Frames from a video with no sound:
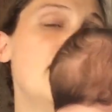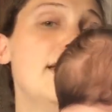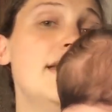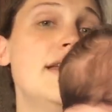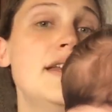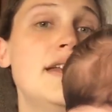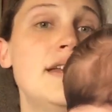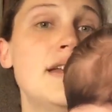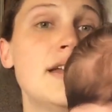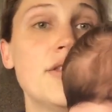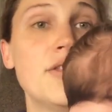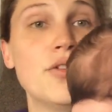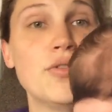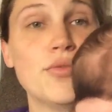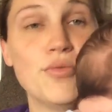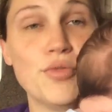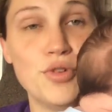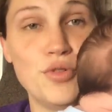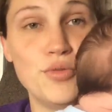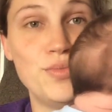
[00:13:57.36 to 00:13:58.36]
in
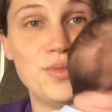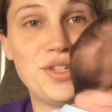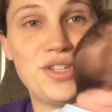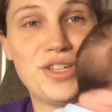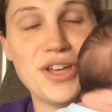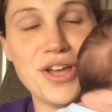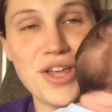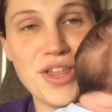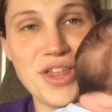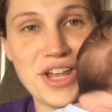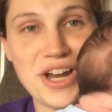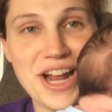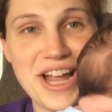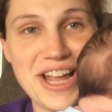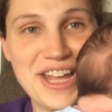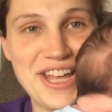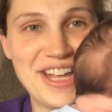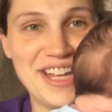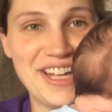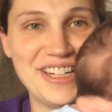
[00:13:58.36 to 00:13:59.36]
another room so that
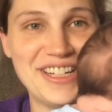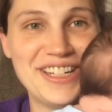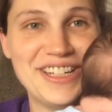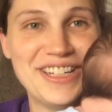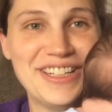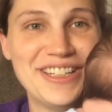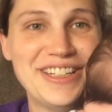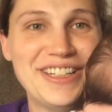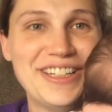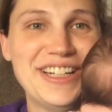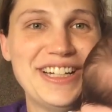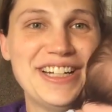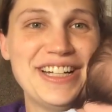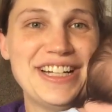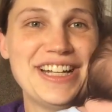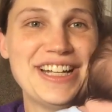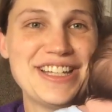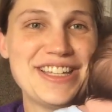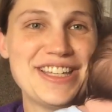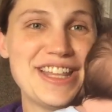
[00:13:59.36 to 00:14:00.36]
I can
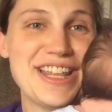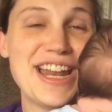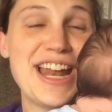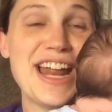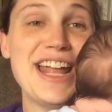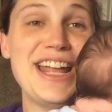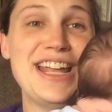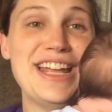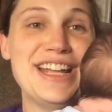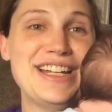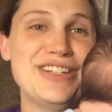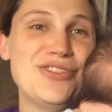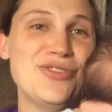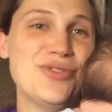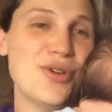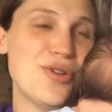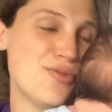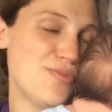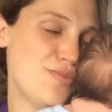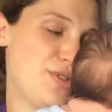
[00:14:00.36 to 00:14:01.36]

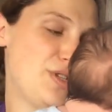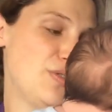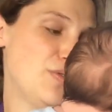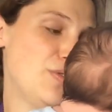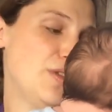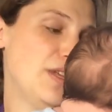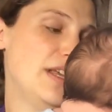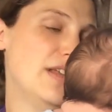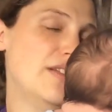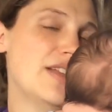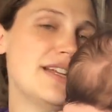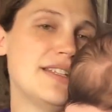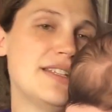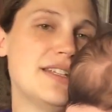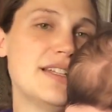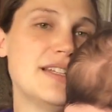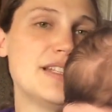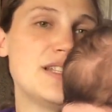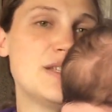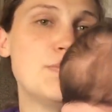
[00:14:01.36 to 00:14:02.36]
do homeschooling
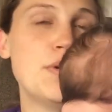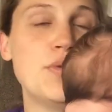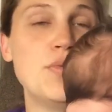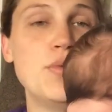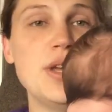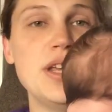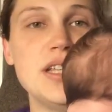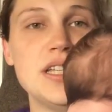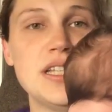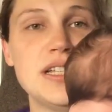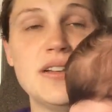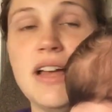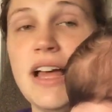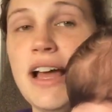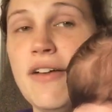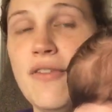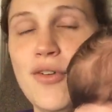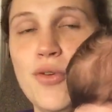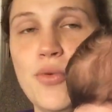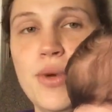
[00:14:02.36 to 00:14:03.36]
lessons. But we still
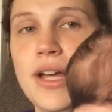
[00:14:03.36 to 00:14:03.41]
have a